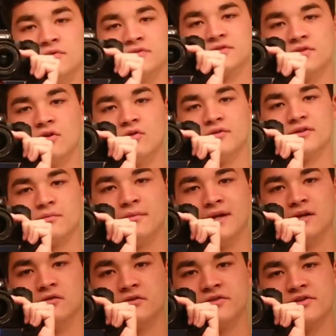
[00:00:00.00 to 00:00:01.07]
this slow, I'm gonna make
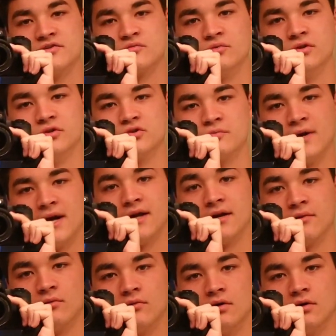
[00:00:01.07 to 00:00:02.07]
it look this real dramatic.